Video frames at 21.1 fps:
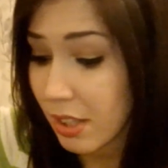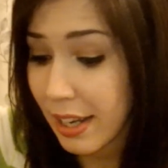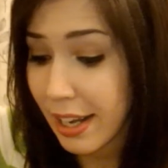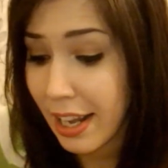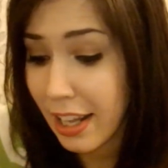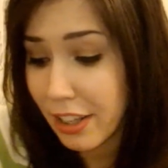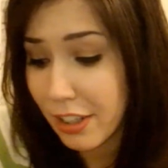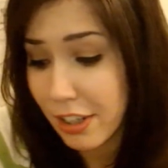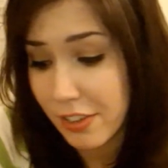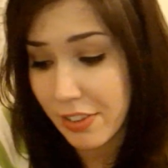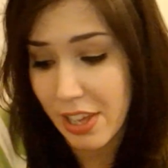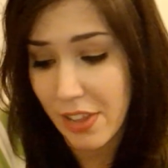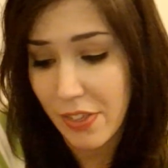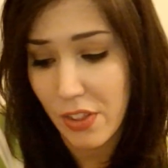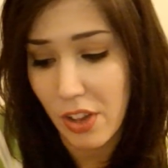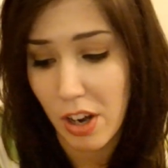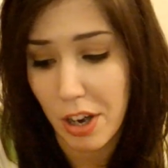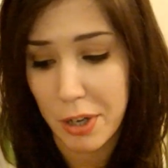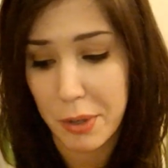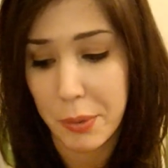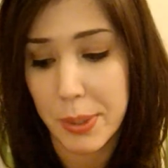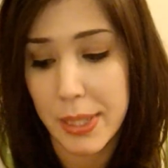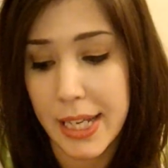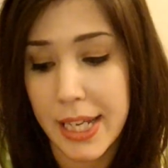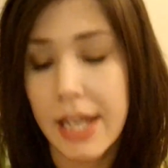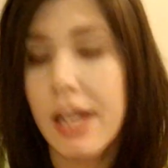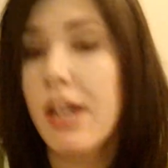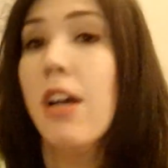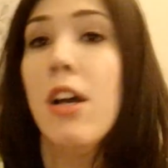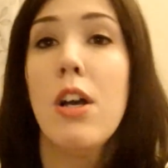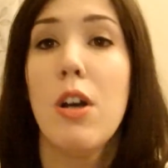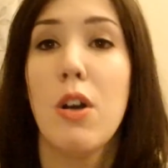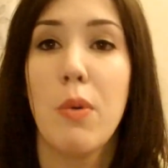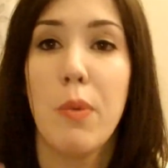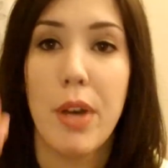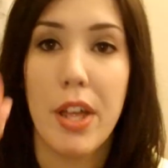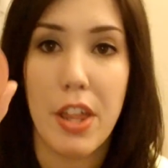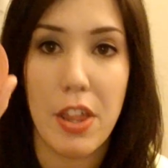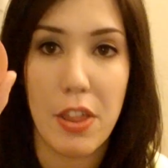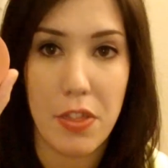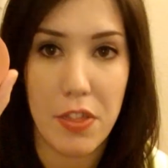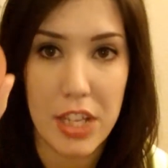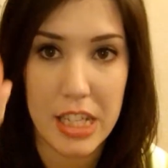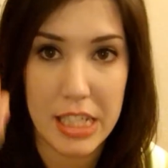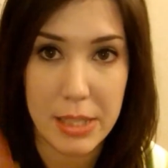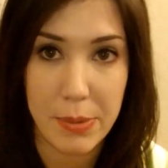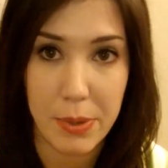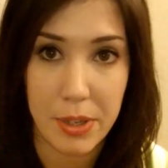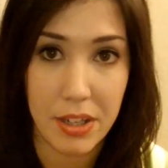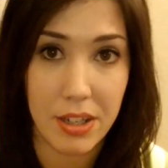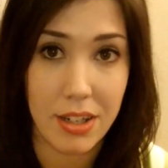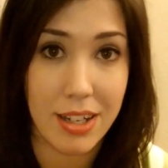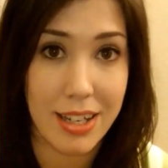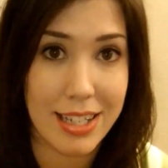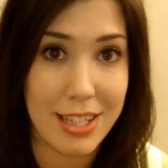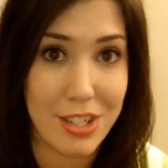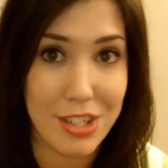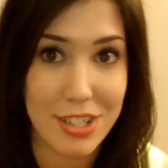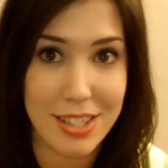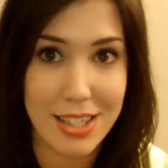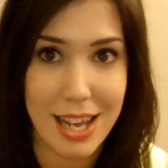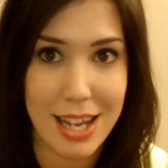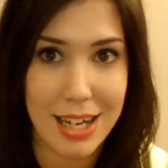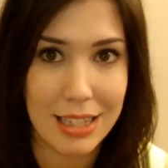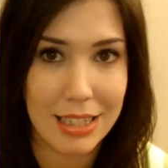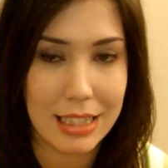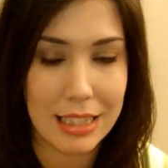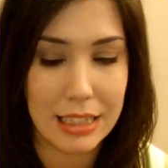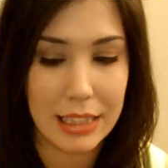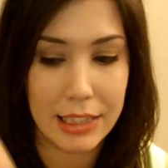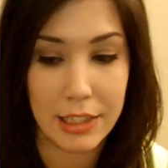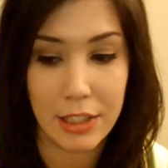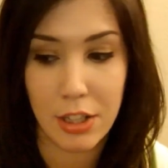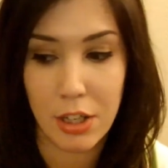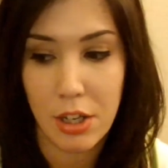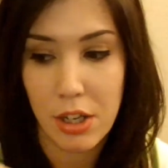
I learned that the hard way with this one. I just kind of like,